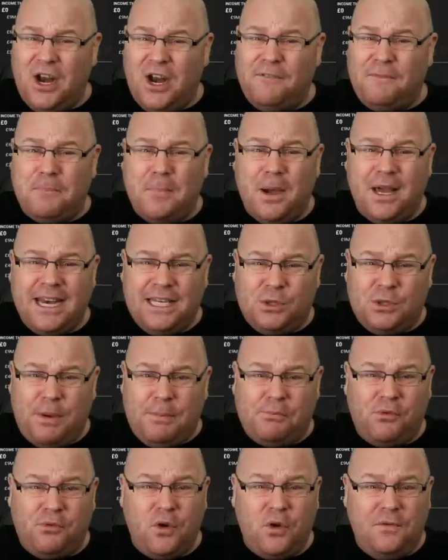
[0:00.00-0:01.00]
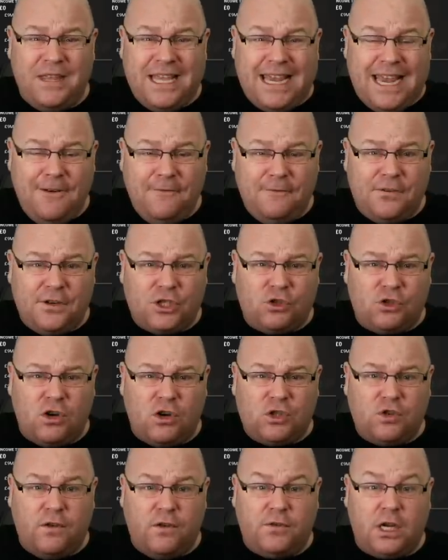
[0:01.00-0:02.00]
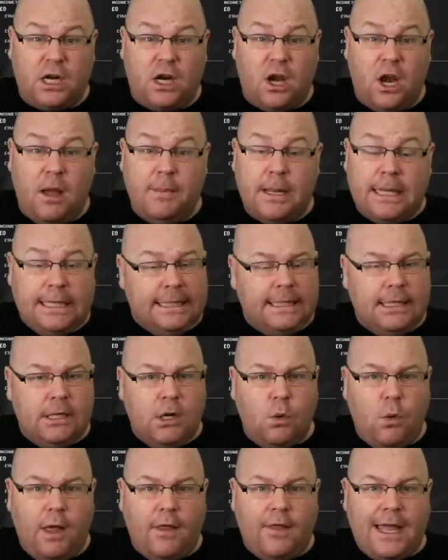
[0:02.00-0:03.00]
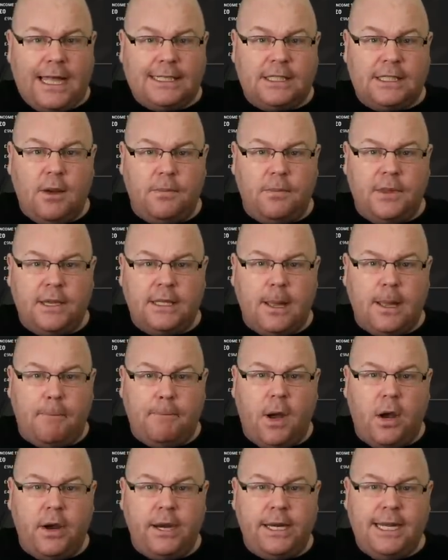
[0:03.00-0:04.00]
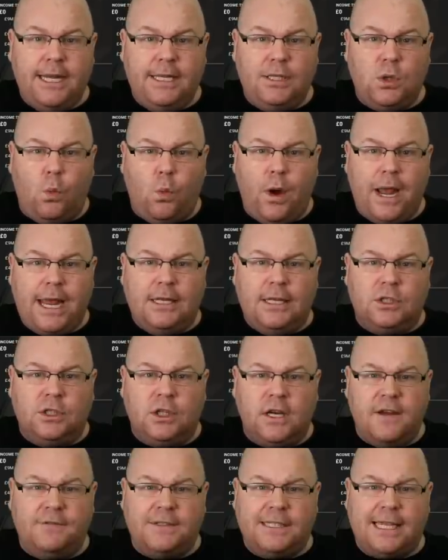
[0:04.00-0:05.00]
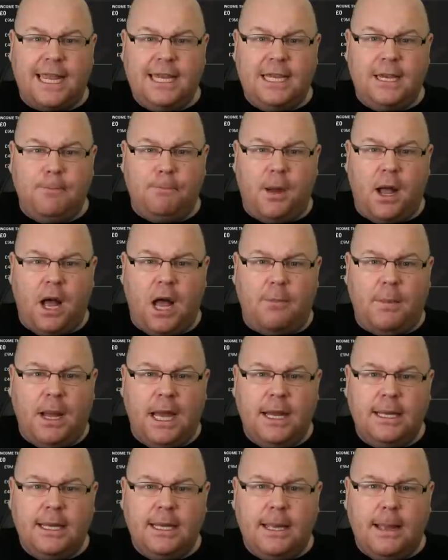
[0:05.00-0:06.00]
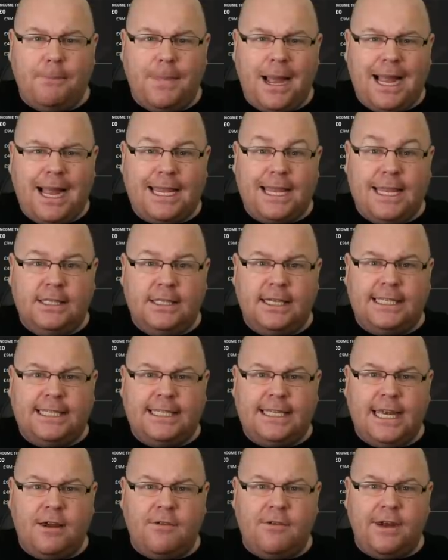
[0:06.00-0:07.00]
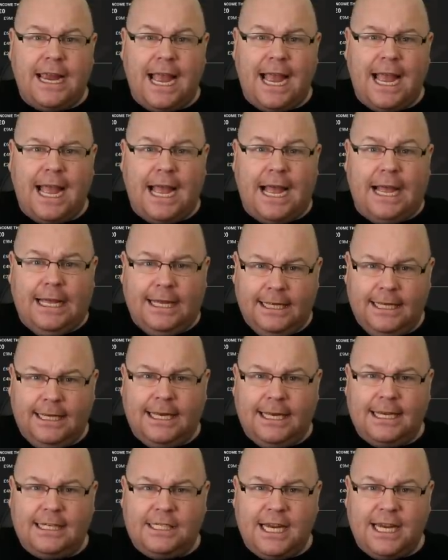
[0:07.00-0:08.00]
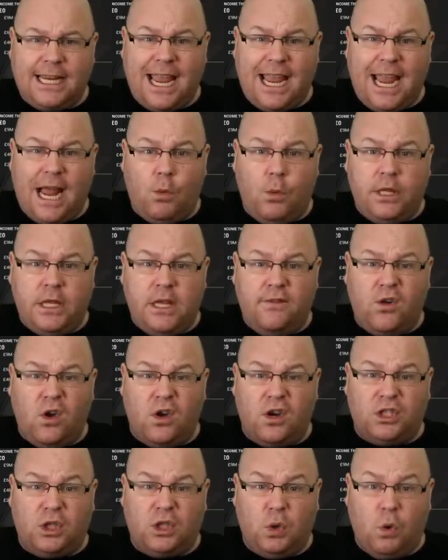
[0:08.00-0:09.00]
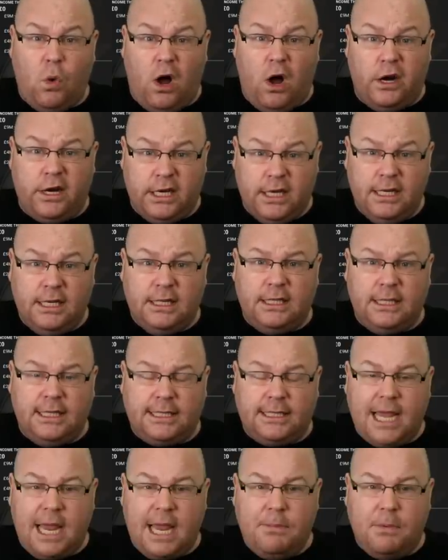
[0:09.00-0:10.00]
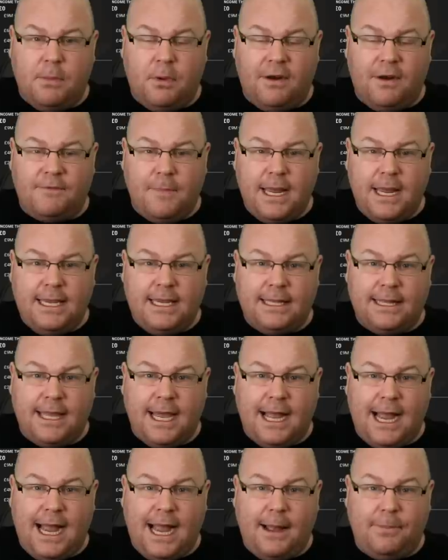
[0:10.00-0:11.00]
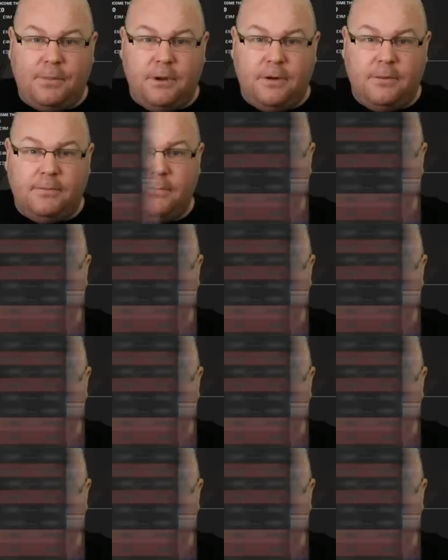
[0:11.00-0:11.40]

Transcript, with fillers: enough money to improve the infrastructure of the club, well, that's something that might need to wait until you've taken Parma back into Serie A. Let's check out whether you've got a squad that's capable of making that happen.